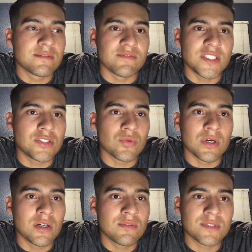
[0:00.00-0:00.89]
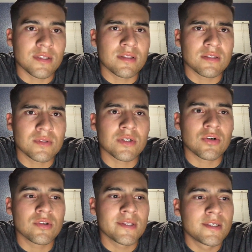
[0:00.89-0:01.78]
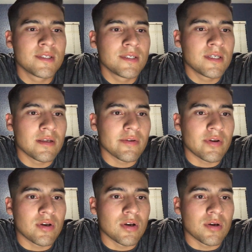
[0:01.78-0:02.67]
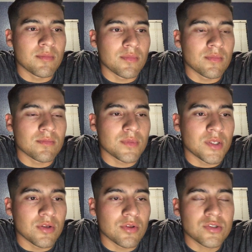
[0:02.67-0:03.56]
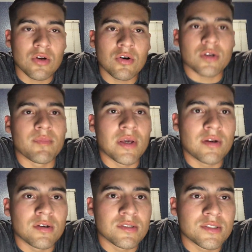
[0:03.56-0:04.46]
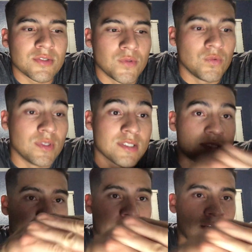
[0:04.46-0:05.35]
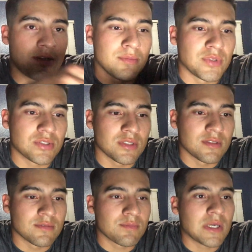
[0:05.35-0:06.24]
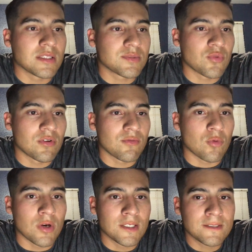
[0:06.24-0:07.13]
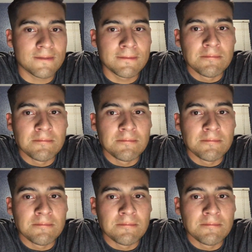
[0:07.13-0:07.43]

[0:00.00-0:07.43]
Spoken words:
V12s, I think that's what they're called. You know, those are all competitors to this tire, the Michelin Pilot Sport 4S.